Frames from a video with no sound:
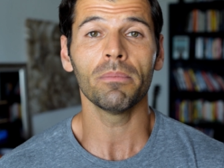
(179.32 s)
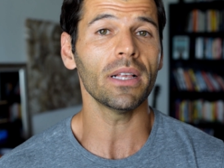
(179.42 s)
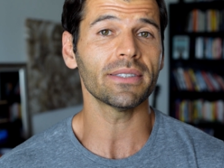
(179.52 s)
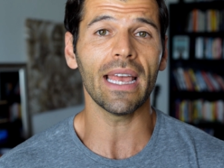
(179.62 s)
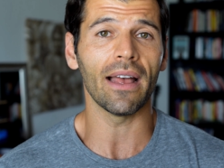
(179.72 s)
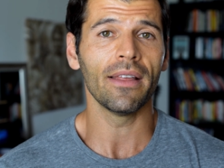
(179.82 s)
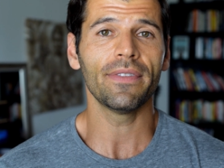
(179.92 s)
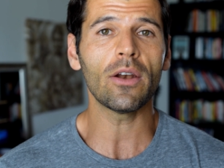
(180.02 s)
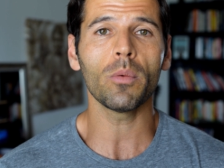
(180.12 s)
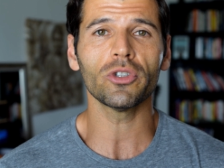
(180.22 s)
Plus, yeah,
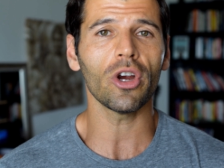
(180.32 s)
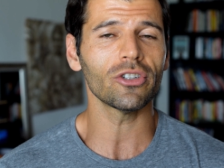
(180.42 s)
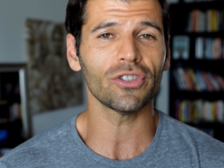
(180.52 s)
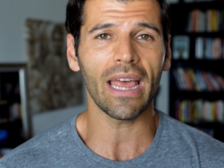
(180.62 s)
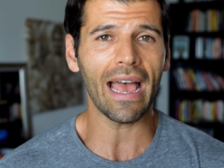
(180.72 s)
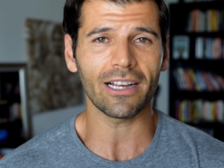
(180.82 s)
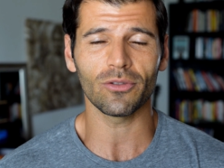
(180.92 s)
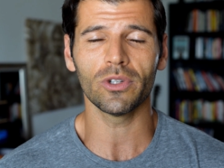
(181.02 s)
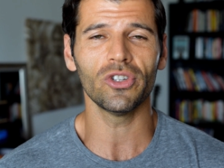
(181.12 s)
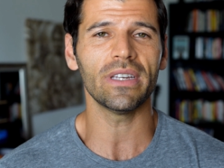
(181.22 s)
they don't charge tax,
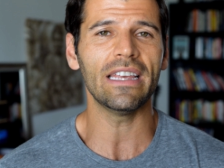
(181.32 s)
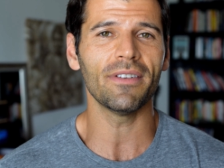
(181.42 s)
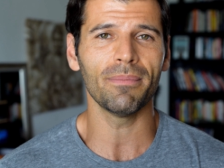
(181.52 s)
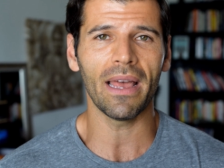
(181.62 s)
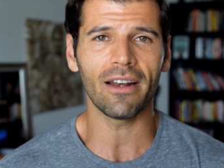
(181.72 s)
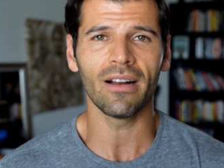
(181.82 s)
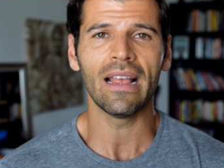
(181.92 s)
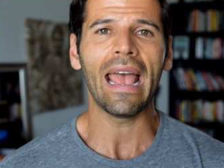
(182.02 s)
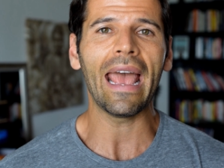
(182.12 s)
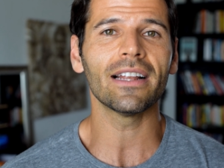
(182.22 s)
which is even better,
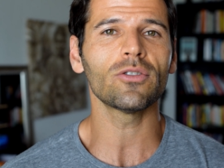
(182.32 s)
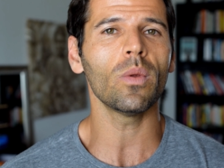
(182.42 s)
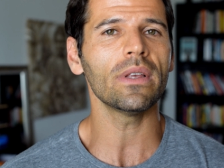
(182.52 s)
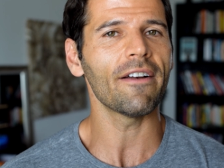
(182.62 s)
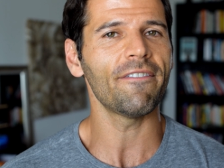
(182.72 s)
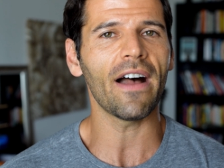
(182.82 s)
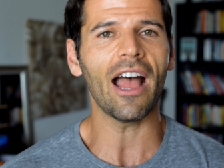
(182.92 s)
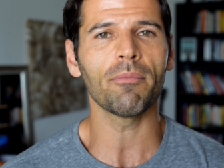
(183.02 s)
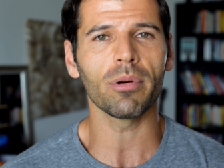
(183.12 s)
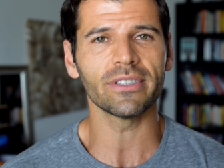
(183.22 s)
and it's only a
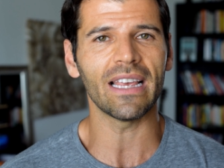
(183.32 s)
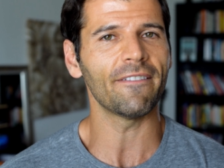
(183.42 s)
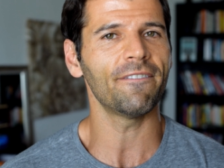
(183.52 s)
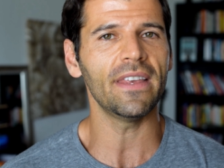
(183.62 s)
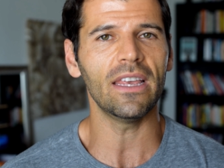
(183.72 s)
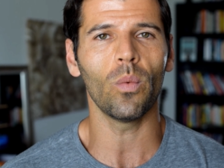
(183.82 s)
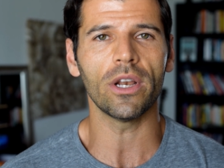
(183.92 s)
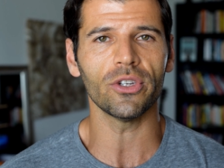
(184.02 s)
5% fee when you